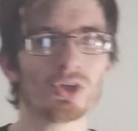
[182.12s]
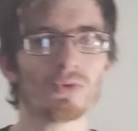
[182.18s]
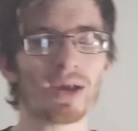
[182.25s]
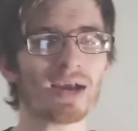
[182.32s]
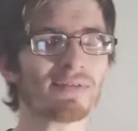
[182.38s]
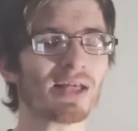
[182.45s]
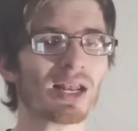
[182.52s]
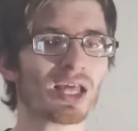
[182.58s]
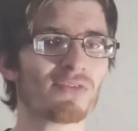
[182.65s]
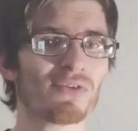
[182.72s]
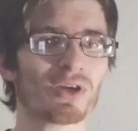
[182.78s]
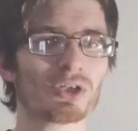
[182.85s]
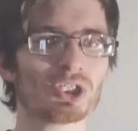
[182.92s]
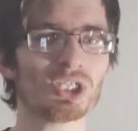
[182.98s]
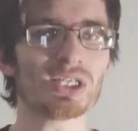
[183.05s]
That life
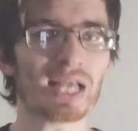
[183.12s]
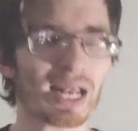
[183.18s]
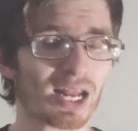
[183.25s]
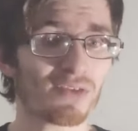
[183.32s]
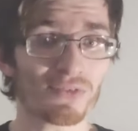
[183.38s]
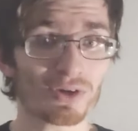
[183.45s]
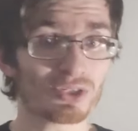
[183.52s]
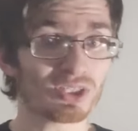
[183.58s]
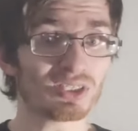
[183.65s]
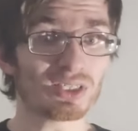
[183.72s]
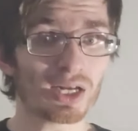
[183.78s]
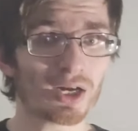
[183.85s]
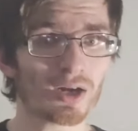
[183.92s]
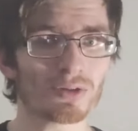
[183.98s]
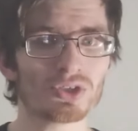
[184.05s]
energy is
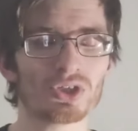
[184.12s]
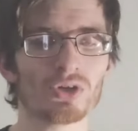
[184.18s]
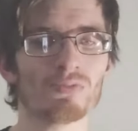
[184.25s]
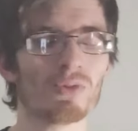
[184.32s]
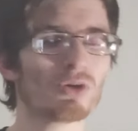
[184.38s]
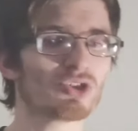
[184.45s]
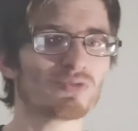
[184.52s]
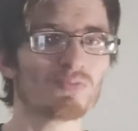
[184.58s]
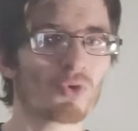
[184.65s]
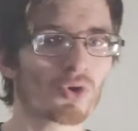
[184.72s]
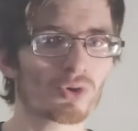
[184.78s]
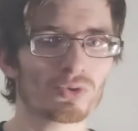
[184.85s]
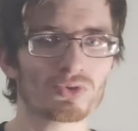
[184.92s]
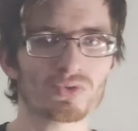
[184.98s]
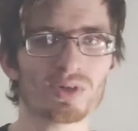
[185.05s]
there, so most
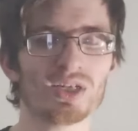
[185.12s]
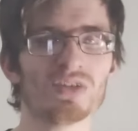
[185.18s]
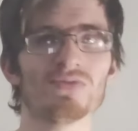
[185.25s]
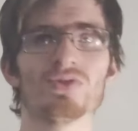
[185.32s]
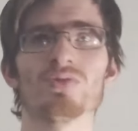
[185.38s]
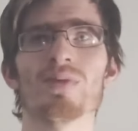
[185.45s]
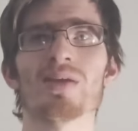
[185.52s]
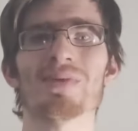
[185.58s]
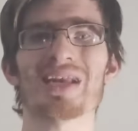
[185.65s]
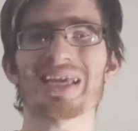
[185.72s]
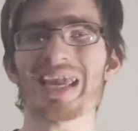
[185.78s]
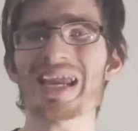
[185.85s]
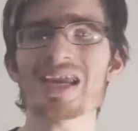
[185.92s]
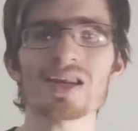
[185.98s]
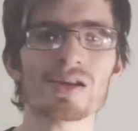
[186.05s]
mortals will live to maybe
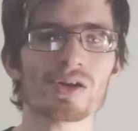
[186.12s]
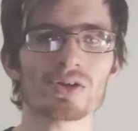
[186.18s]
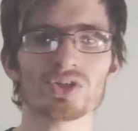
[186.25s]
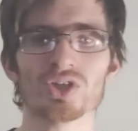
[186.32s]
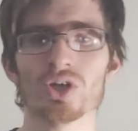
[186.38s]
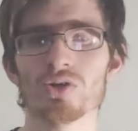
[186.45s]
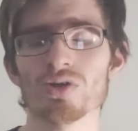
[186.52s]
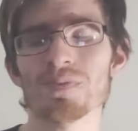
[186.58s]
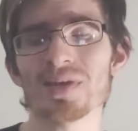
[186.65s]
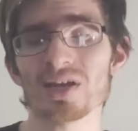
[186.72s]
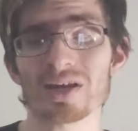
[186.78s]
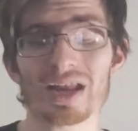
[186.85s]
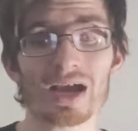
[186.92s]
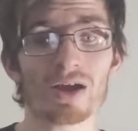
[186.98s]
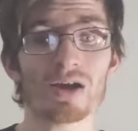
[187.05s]
like 80 or so,
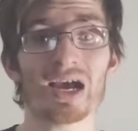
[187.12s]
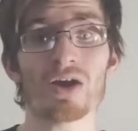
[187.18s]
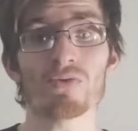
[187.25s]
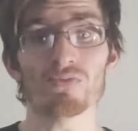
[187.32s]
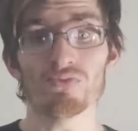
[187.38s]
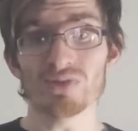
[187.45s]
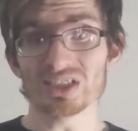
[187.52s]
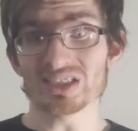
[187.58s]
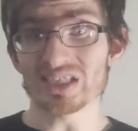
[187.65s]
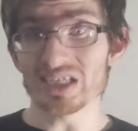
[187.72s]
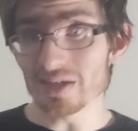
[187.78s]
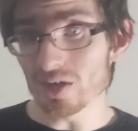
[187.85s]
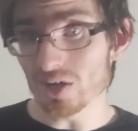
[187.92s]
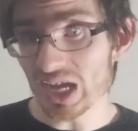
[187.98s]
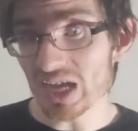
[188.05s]
depending on how risky
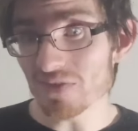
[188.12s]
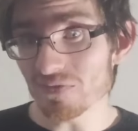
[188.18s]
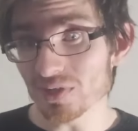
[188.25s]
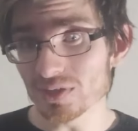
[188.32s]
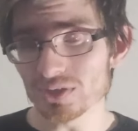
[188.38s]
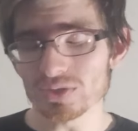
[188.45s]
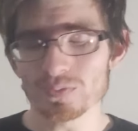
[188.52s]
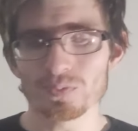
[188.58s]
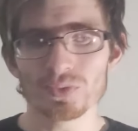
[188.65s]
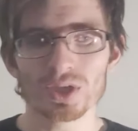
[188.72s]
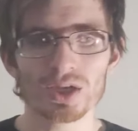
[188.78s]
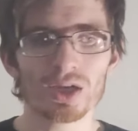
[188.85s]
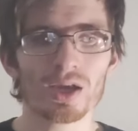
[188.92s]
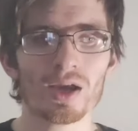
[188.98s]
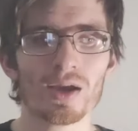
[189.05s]
their life is.
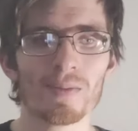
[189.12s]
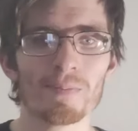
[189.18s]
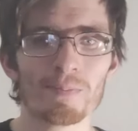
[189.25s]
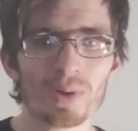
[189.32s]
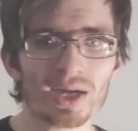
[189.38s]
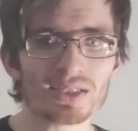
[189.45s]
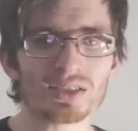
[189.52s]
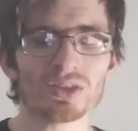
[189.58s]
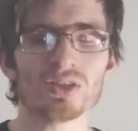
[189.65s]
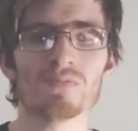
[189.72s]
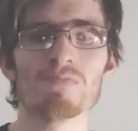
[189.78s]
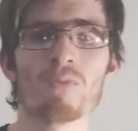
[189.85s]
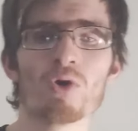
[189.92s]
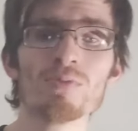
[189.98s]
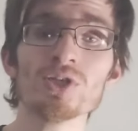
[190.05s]
But the
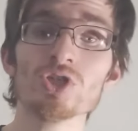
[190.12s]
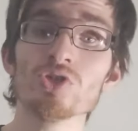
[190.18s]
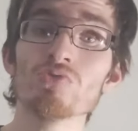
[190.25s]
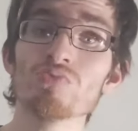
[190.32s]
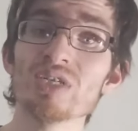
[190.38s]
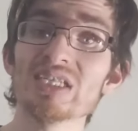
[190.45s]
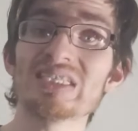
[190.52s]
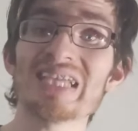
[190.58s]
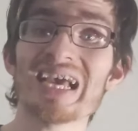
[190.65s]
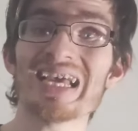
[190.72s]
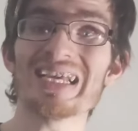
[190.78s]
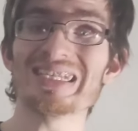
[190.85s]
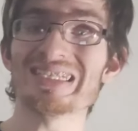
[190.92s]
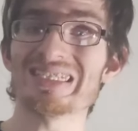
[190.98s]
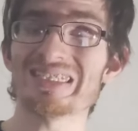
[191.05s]
moment you reach that
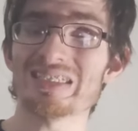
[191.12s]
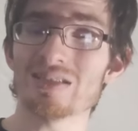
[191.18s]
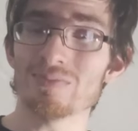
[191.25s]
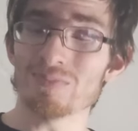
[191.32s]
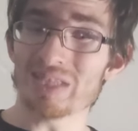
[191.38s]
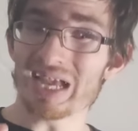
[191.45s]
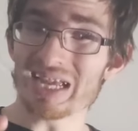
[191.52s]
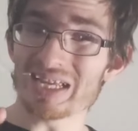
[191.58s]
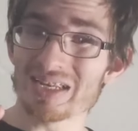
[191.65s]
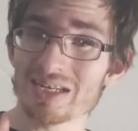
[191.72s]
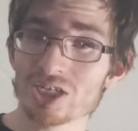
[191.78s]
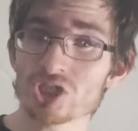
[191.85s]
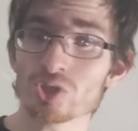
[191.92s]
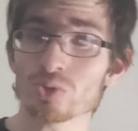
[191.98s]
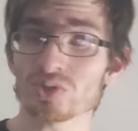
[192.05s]

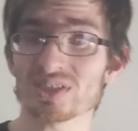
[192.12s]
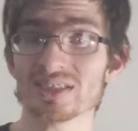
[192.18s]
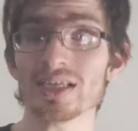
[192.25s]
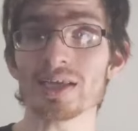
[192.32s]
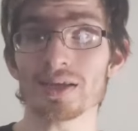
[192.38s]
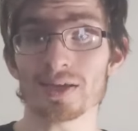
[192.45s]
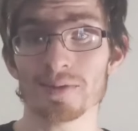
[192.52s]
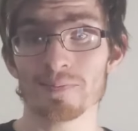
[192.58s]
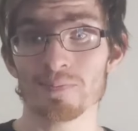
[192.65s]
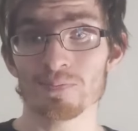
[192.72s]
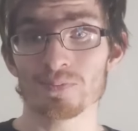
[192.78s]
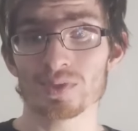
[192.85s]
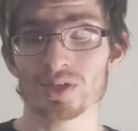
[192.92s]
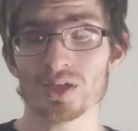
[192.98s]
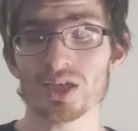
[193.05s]
initial sync
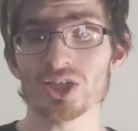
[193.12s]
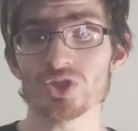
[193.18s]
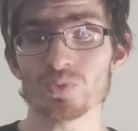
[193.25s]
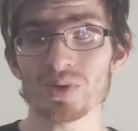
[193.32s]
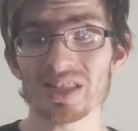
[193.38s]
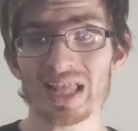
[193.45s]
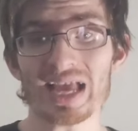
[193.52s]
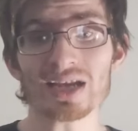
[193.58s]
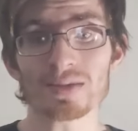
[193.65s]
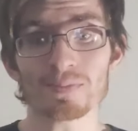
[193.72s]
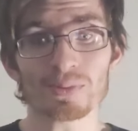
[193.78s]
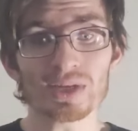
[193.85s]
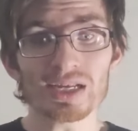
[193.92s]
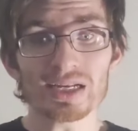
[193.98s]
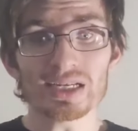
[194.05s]
is when that
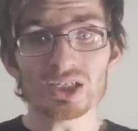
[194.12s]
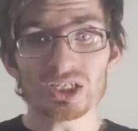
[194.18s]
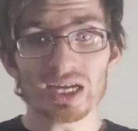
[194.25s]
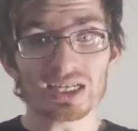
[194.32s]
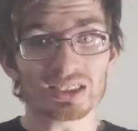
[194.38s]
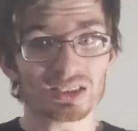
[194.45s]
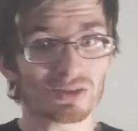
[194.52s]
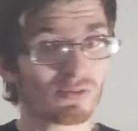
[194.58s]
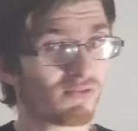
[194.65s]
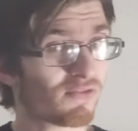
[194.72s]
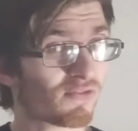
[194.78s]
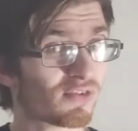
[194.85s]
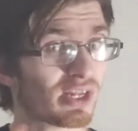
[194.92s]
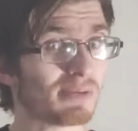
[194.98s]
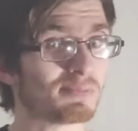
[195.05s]
completely just
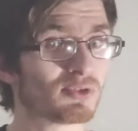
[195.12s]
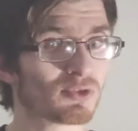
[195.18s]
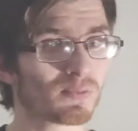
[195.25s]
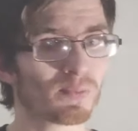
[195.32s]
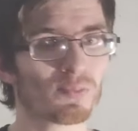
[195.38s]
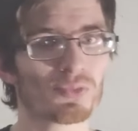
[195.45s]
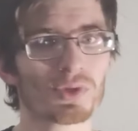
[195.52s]
flips.